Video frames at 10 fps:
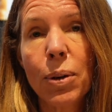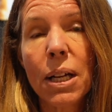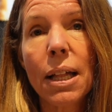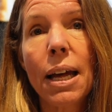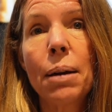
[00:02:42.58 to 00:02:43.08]

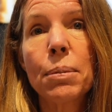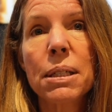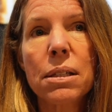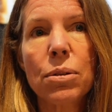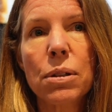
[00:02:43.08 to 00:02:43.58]
reclaimed.
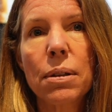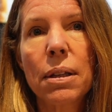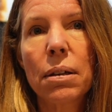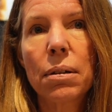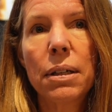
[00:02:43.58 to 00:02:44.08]
It's
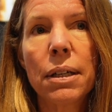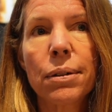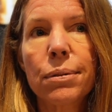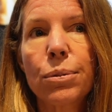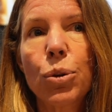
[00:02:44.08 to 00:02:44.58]

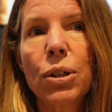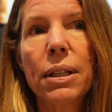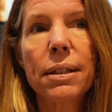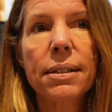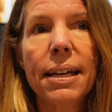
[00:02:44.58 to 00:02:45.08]
wood
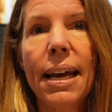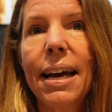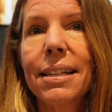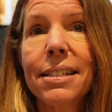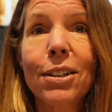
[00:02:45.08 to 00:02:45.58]
that is,
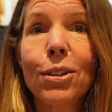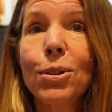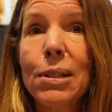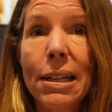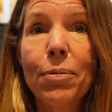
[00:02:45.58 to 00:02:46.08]
again, still
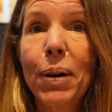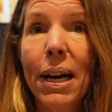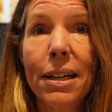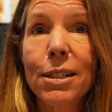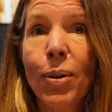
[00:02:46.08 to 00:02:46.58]
those
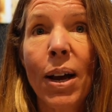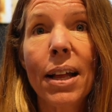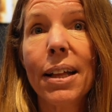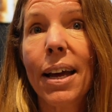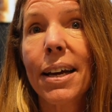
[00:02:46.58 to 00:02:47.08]
leave-behinds,
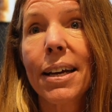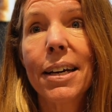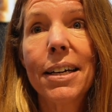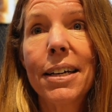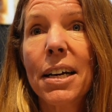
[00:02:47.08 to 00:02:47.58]
right? Like
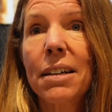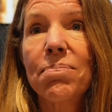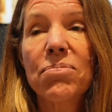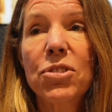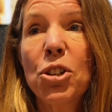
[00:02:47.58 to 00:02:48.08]

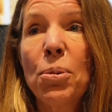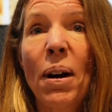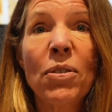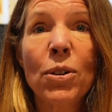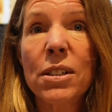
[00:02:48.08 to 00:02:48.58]

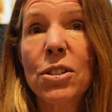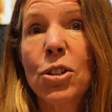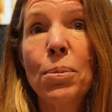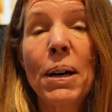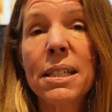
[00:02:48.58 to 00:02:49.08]
2x4s and
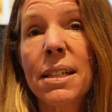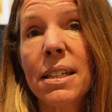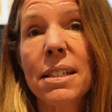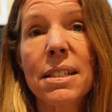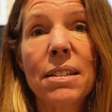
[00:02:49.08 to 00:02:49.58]

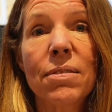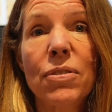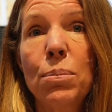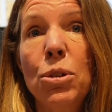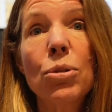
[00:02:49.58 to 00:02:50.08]
2x6s
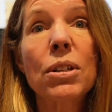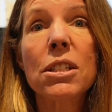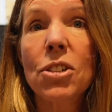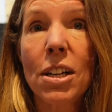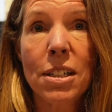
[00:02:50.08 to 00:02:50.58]
from new
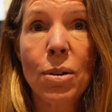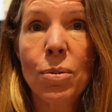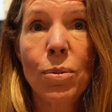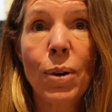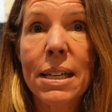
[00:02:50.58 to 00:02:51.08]

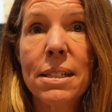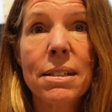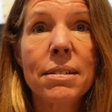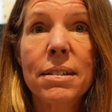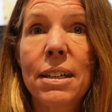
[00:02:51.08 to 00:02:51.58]
construction
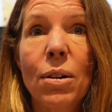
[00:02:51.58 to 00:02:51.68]
waste,